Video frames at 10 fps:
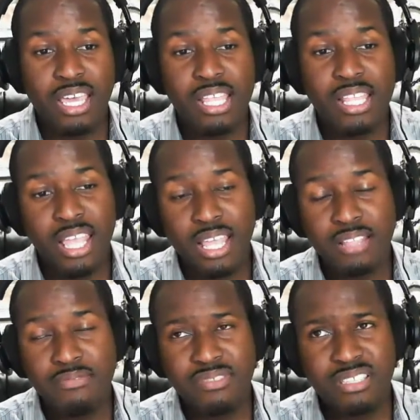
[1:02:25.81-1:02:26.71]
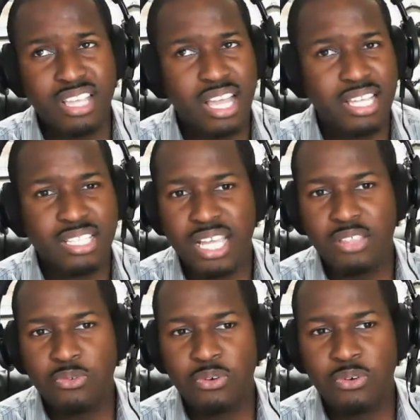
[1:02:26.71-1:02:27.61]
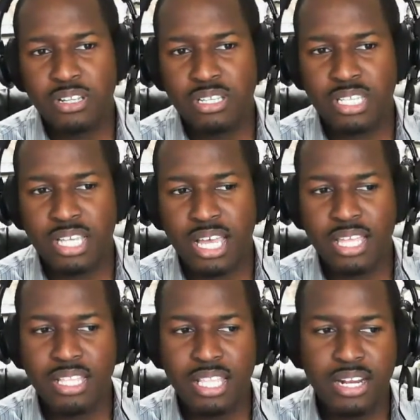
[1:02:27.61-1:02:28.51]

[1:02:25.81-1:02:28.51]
And then I just kind of threw it in the side.